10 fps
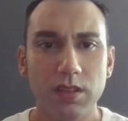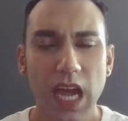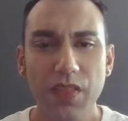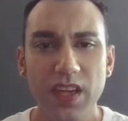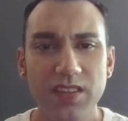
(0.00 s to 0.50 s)

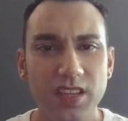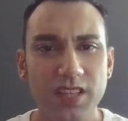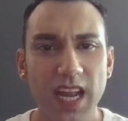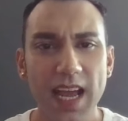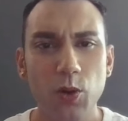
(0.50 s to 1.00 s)
And this
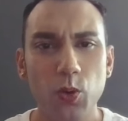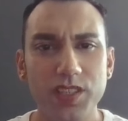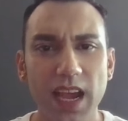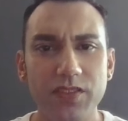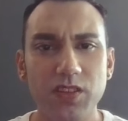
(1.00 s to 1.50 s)
doesn't always
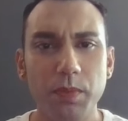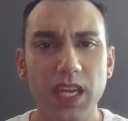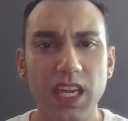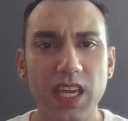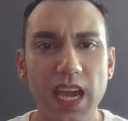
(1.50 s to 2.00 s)
have to
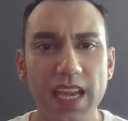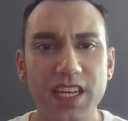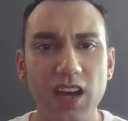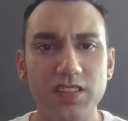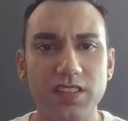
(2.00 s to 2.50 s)
be a
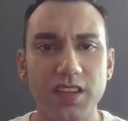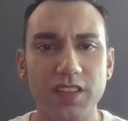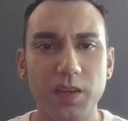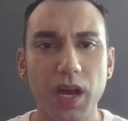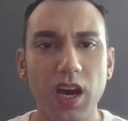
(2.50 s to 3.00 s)

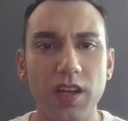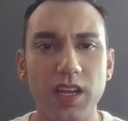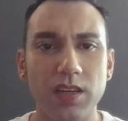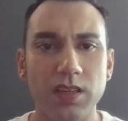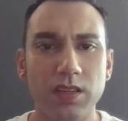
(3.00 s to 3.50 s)
narcissistic
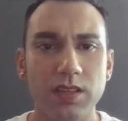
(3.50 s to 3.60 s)
partner.